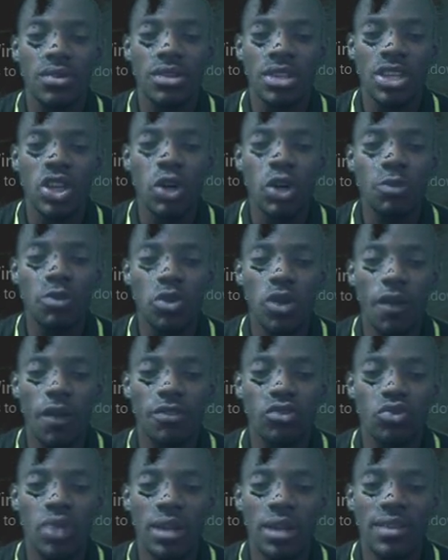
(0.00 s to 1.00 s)
cube root of
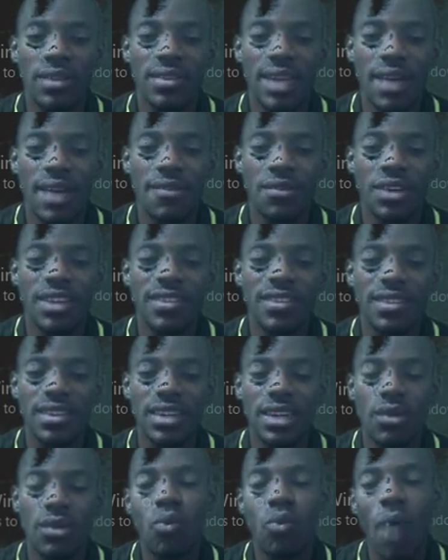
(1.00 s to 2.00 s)
27 is
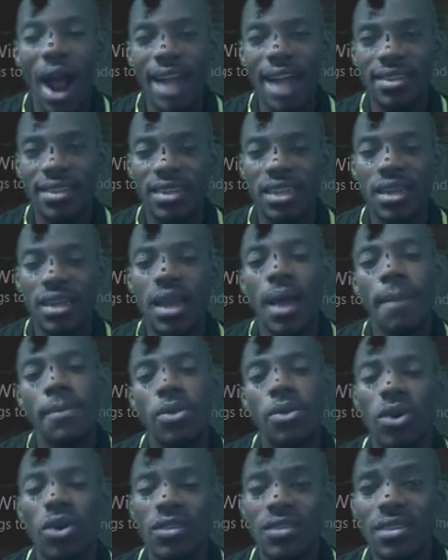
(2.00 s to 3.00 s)
3. Why 3?
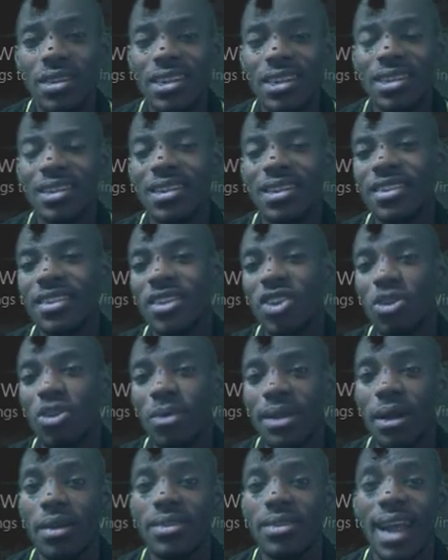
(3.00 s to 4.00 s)
Because 3 is the number
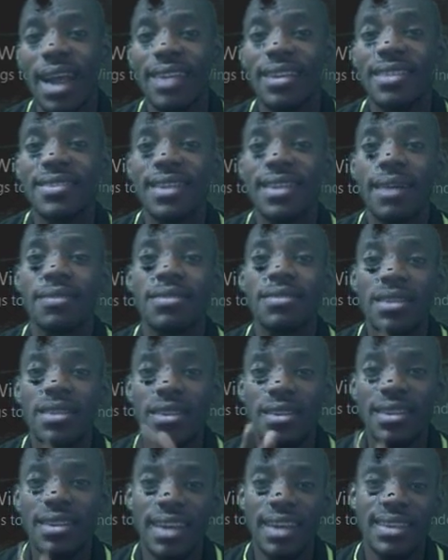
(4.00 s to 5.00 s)
that will times itself
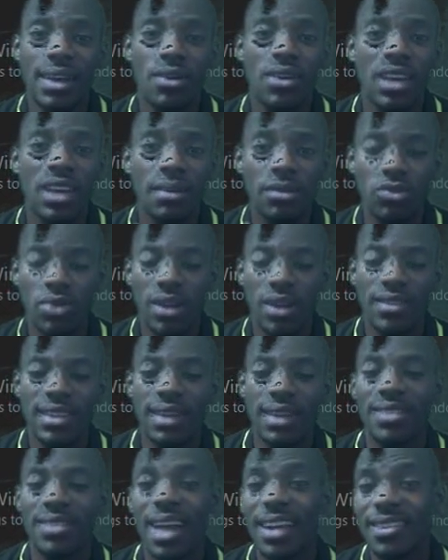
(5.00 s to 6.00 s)
3 times. That will give me
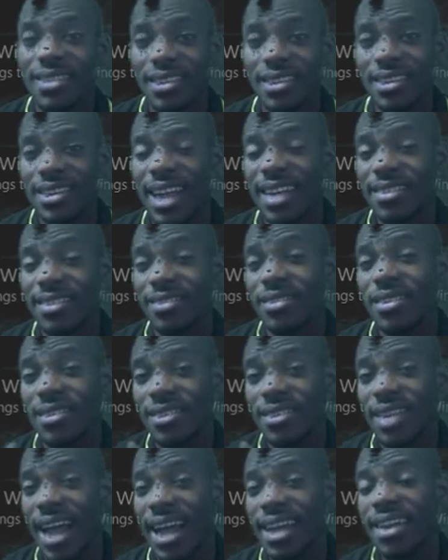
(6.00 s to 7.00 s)
27. That's 3 times 3 is
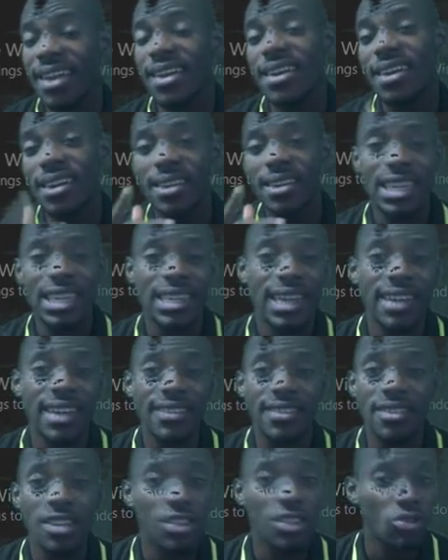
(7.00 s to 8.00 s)
9. 9 times
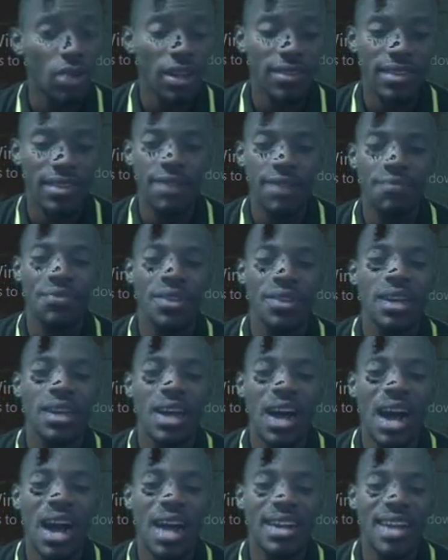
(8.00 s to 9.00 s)
3 is 27.
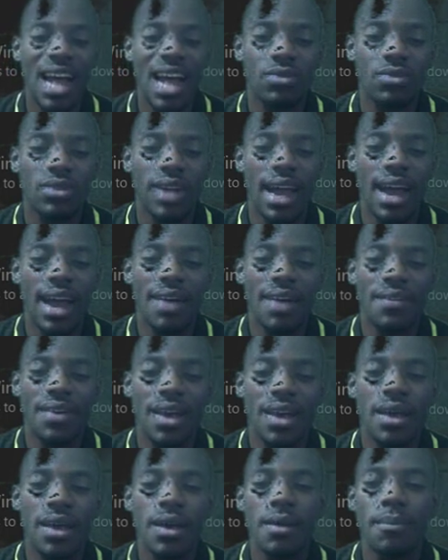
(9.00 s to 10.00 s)
And what I have
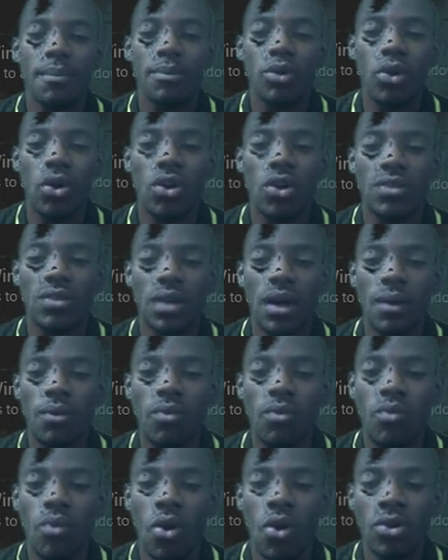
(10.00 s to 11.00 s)
here. Plus
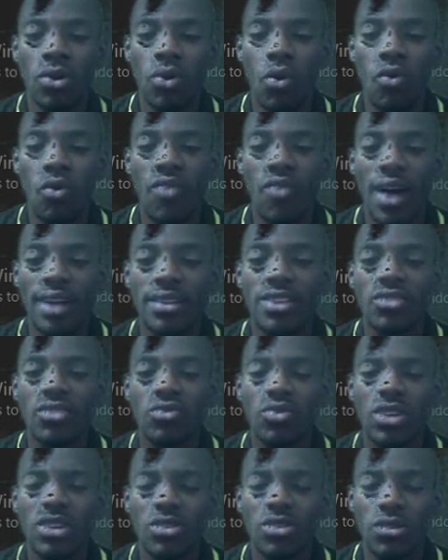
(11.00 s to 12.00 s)
1 over the
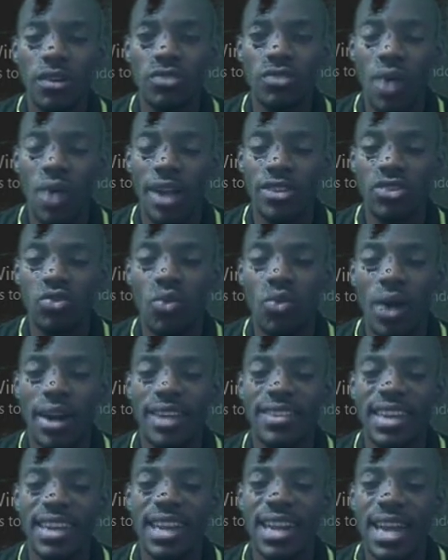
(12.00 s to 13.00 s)
square root of 121
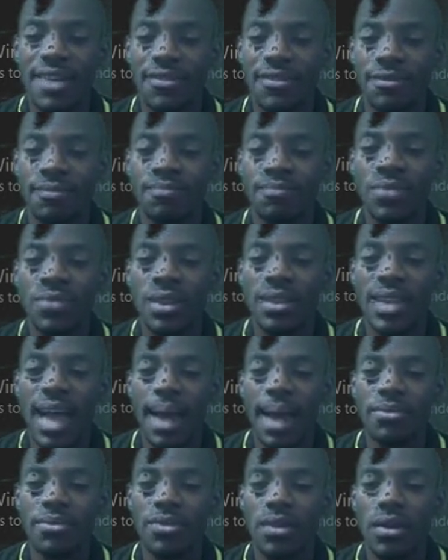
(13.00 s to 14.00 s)
is 11
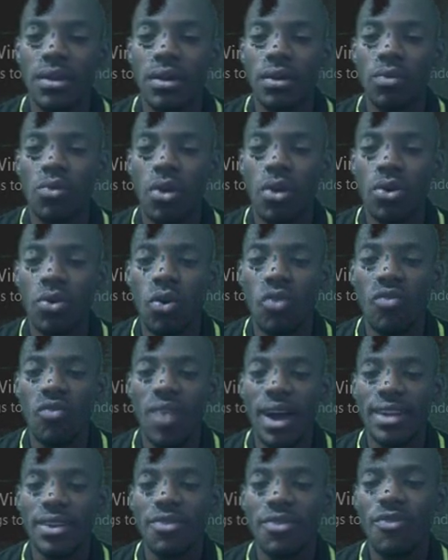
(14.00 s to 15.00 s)
times 1
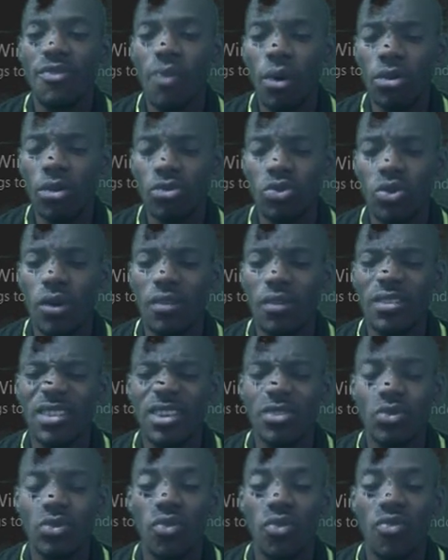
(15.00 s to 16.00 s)
over the 4th root of
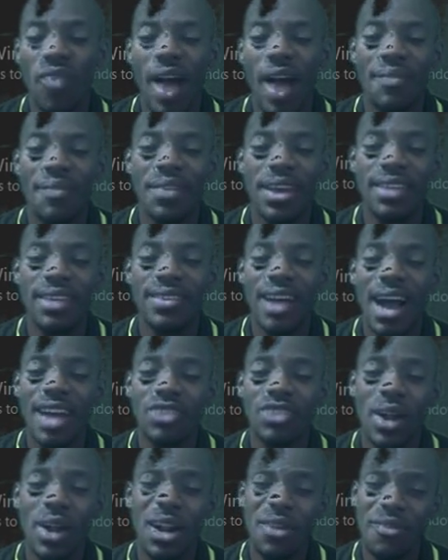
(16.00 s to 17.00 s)
625 is
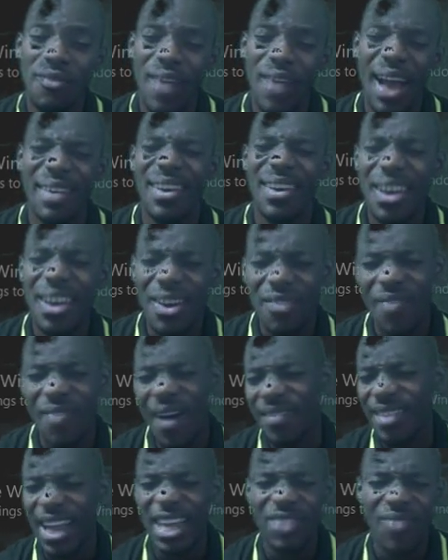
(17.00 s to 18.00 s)
actually 5.
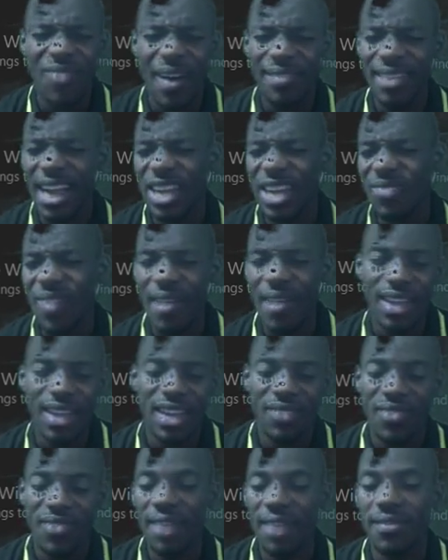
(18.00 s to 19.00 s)
5 times 5 times 5
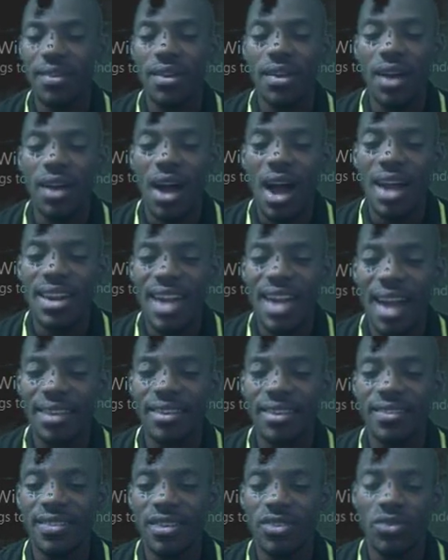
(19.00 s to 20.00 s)
times 5. And that
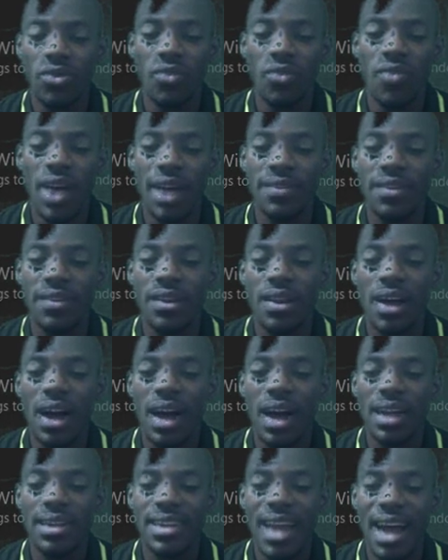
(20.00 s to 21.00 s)
is 625.
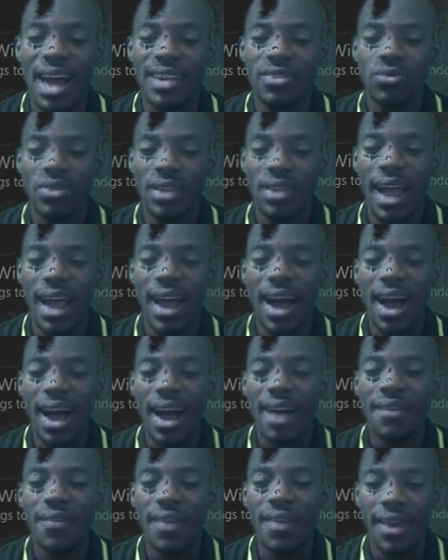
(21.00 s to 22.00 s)
And that's what I
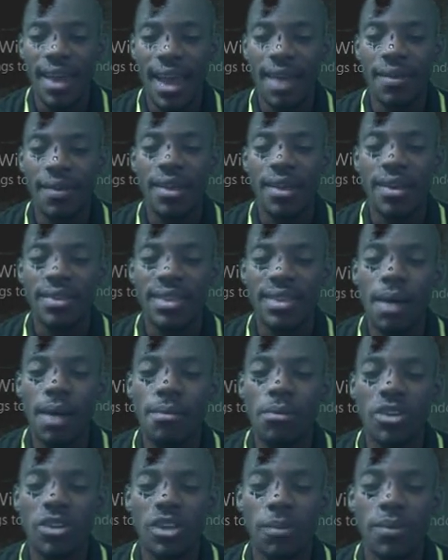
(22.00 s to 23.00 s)
have here. Now
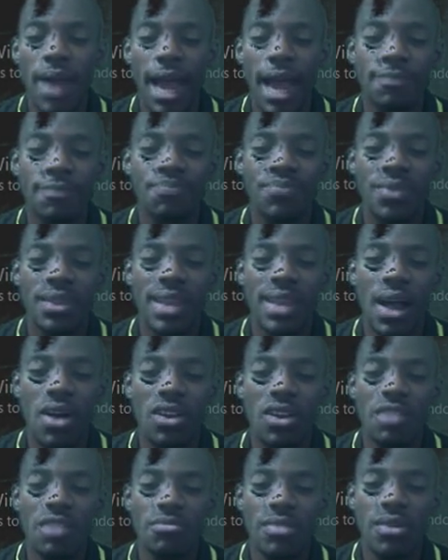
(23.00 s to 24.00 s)
multiply. That will
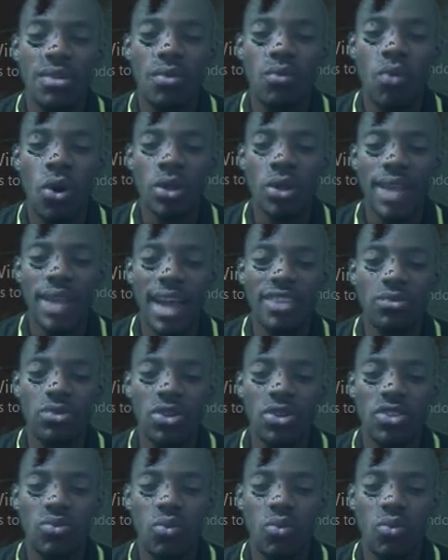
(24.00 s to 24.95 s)
give me 1 times 1 is